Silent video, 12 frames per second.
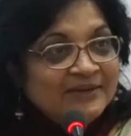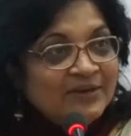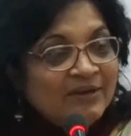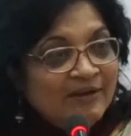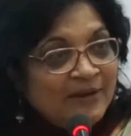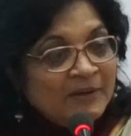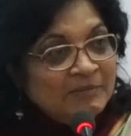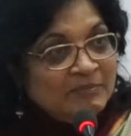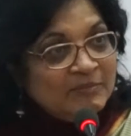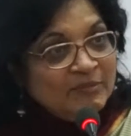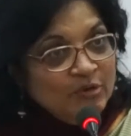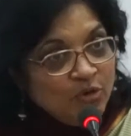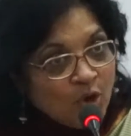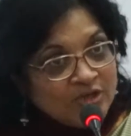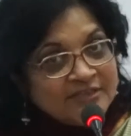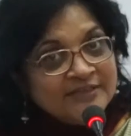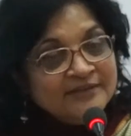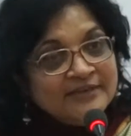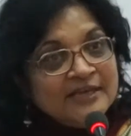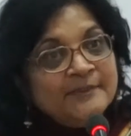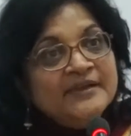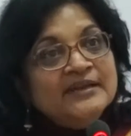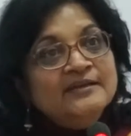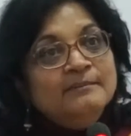not
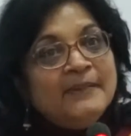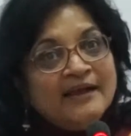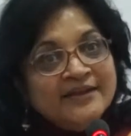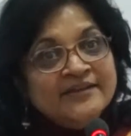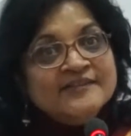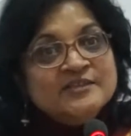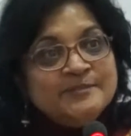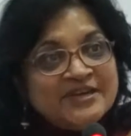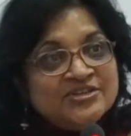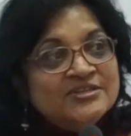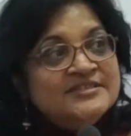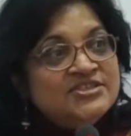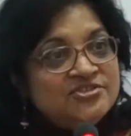keeping in mind the special